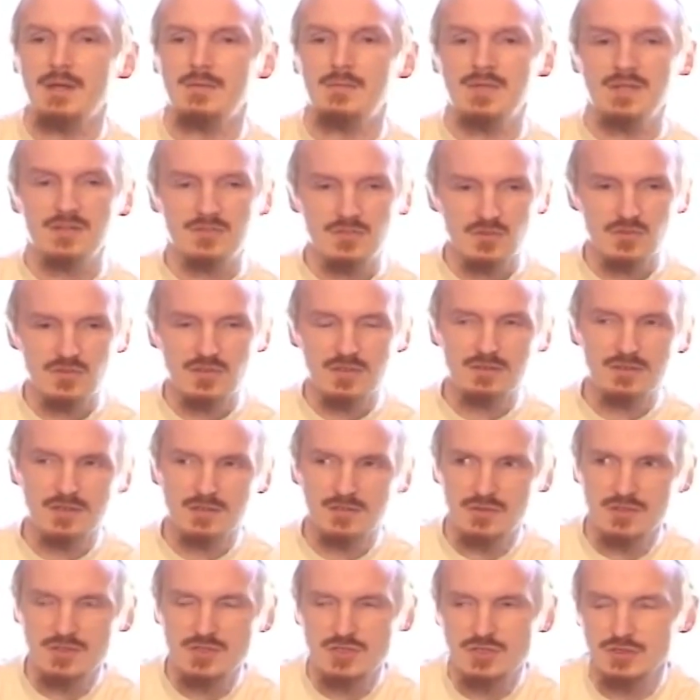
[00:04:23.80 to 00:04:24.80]
But it's a
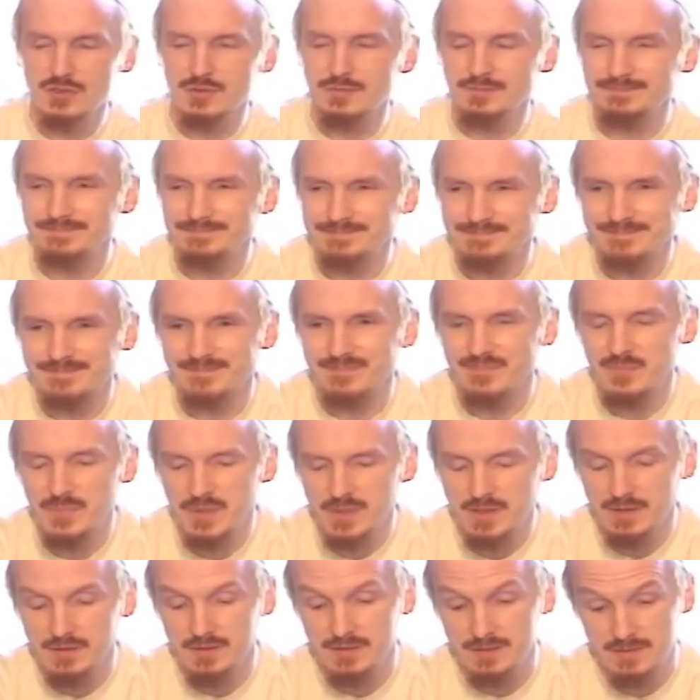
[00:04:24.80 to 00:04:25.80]
serious issue
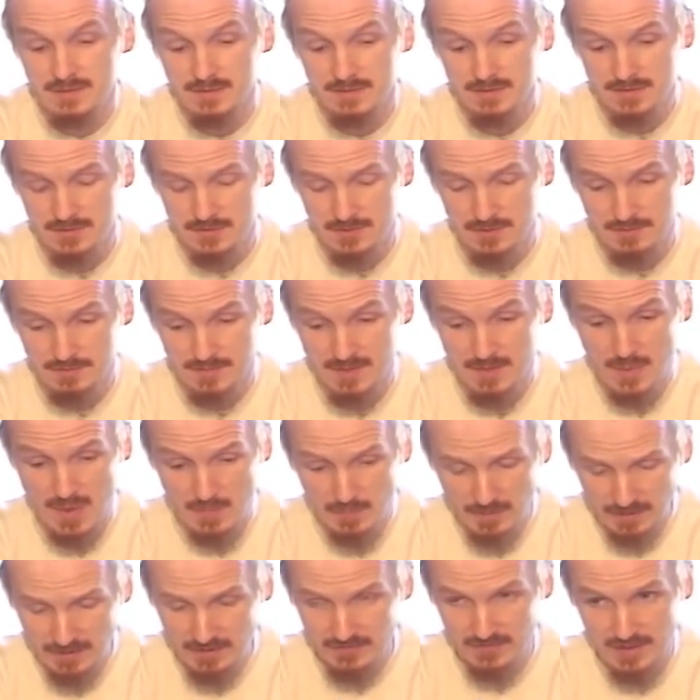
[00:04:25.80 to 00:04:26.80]
because this,
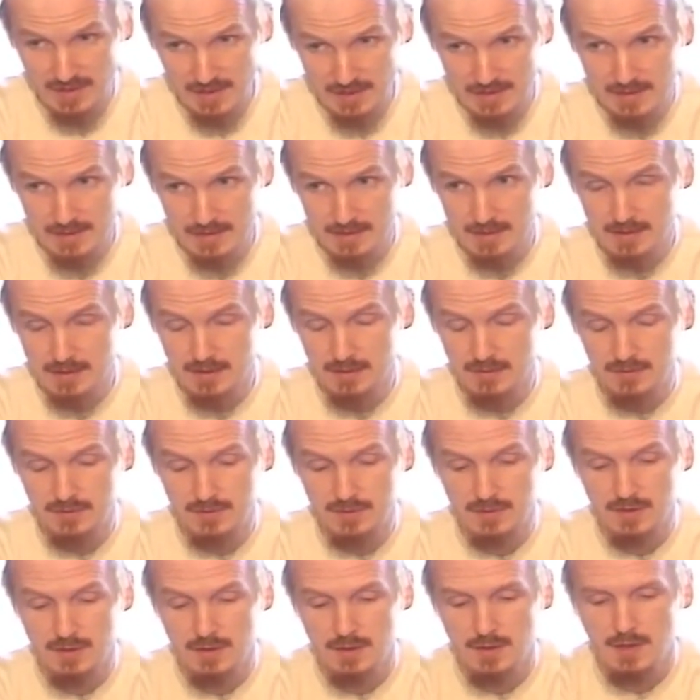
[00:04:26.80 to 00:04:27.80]
Imam al-Ghazali
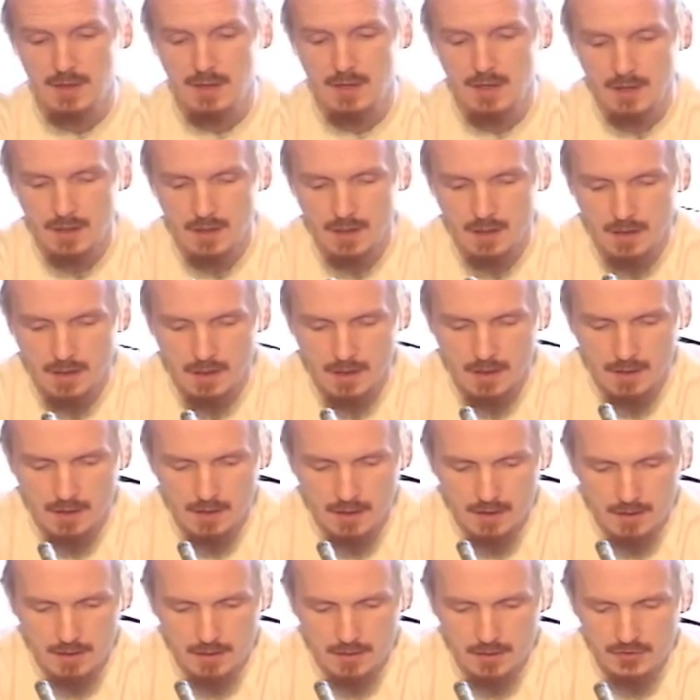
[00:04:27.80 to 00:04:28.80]
is
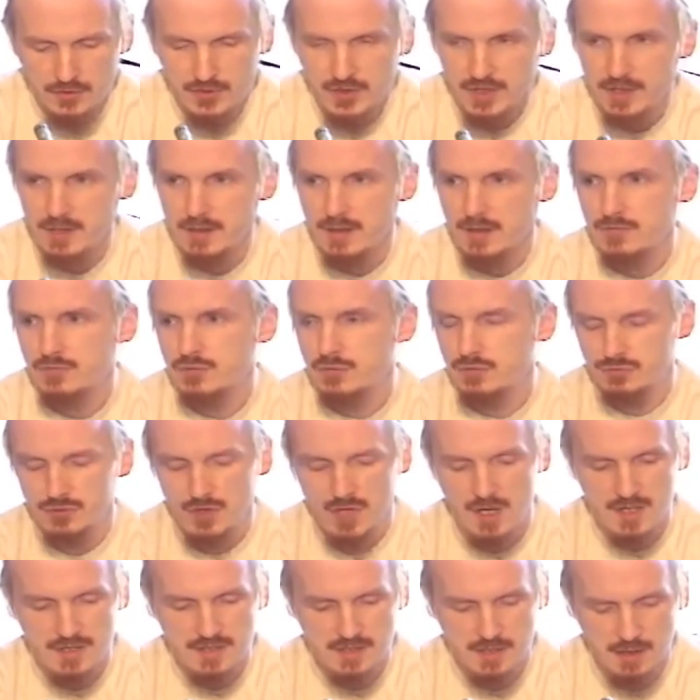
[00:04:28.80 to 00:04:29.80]
not taking us for a
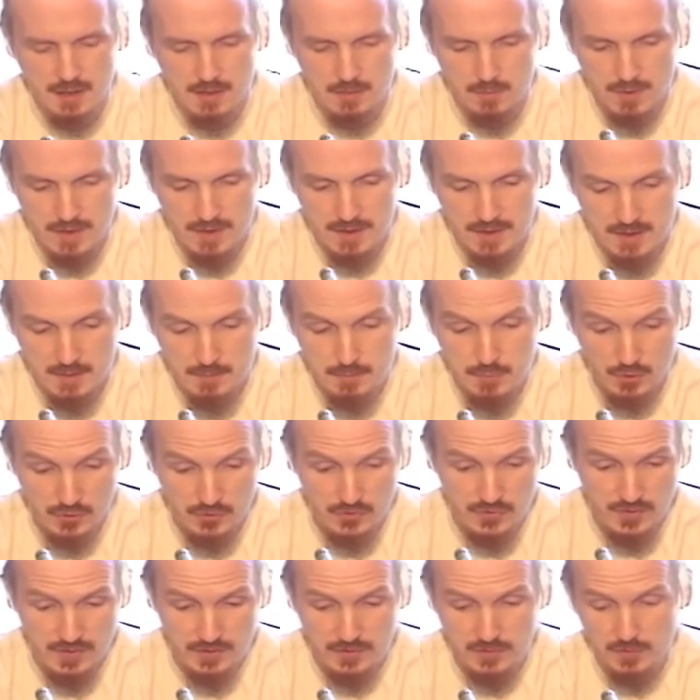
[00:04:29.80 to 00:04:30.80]
ride here when he
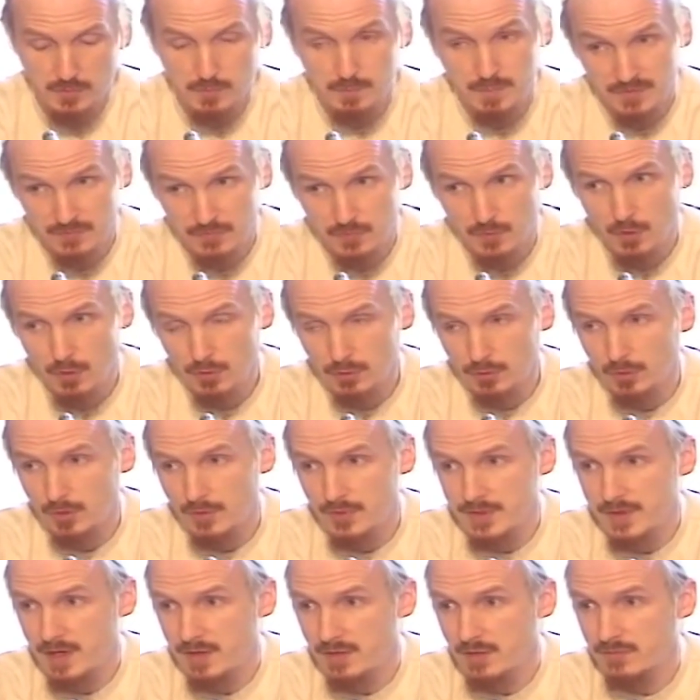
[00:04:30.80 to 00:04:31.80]
puts this before
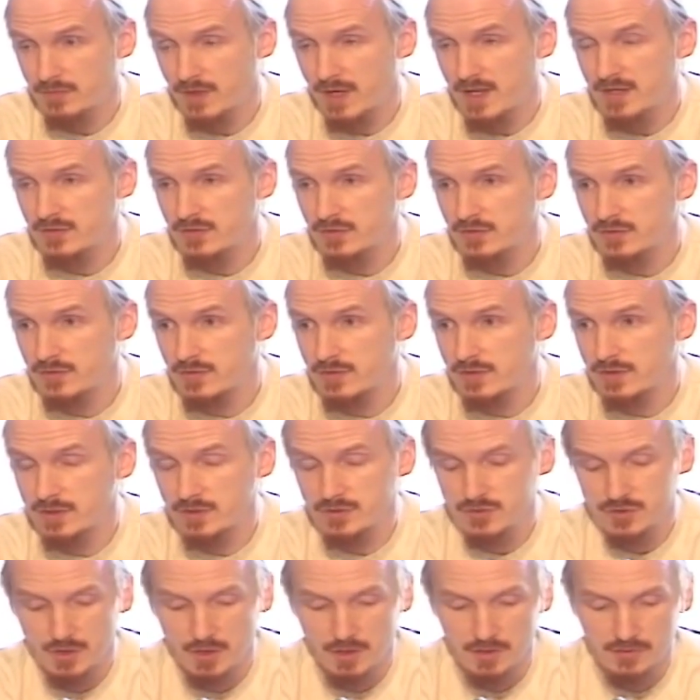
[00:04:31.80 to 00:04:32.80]
all the other vices that
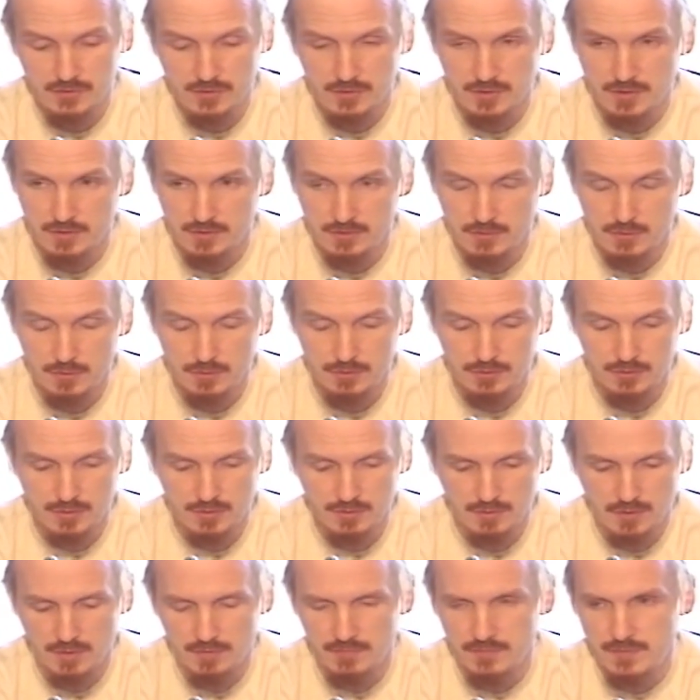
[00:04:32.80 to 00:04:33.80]
he charts in his
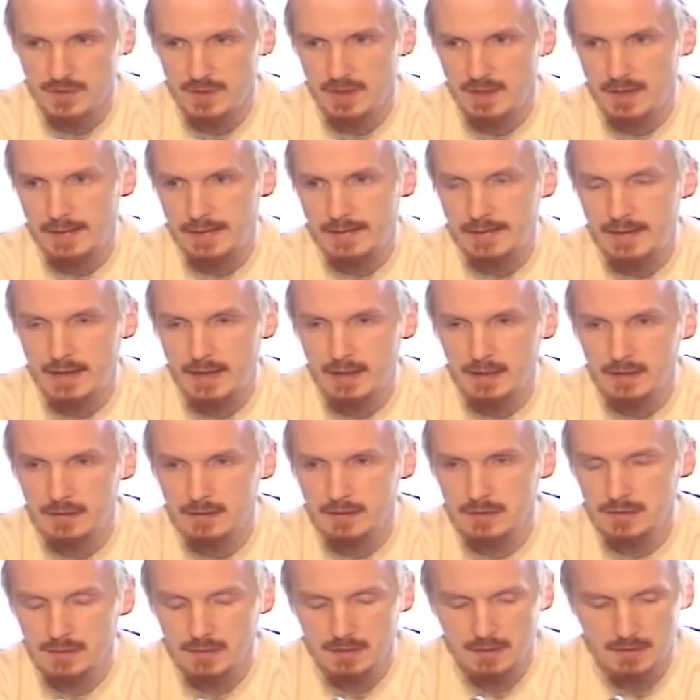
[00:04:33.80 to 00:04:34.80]
quarter of the Ihya
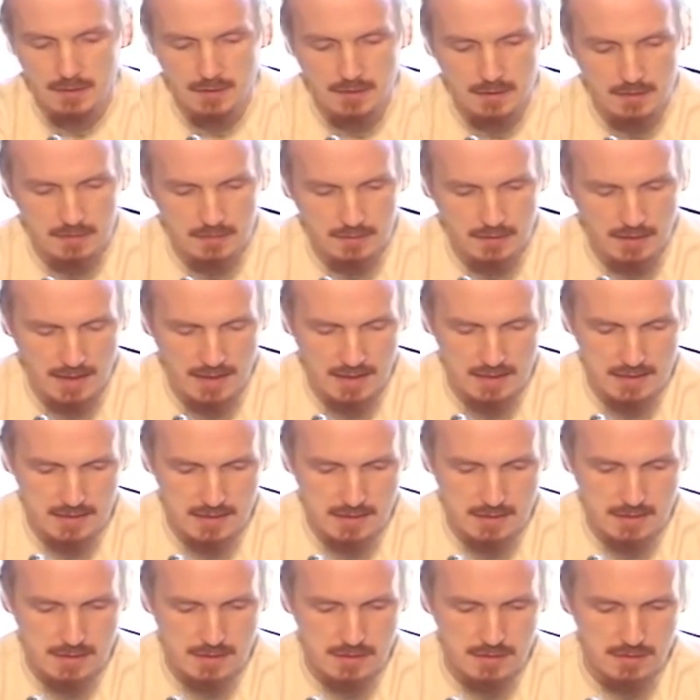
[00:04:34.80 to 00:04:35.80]
and the
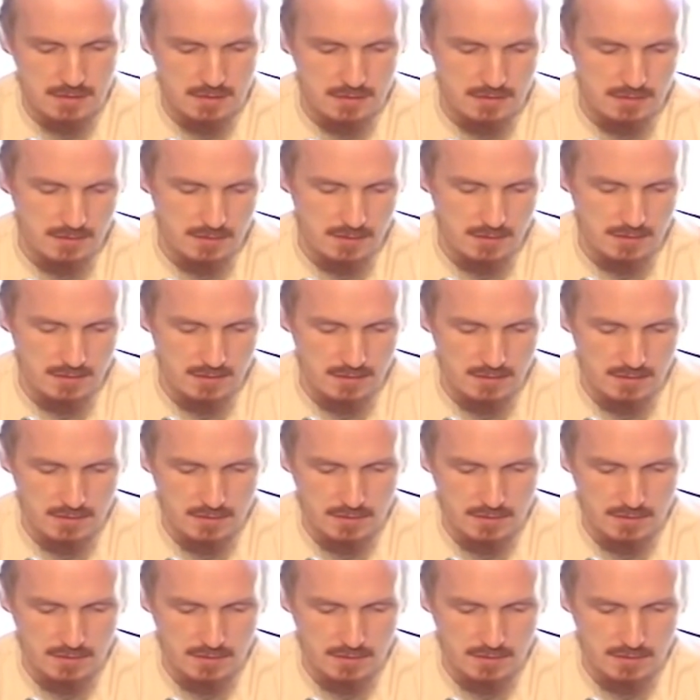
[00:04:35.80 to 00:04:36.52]
hadith that he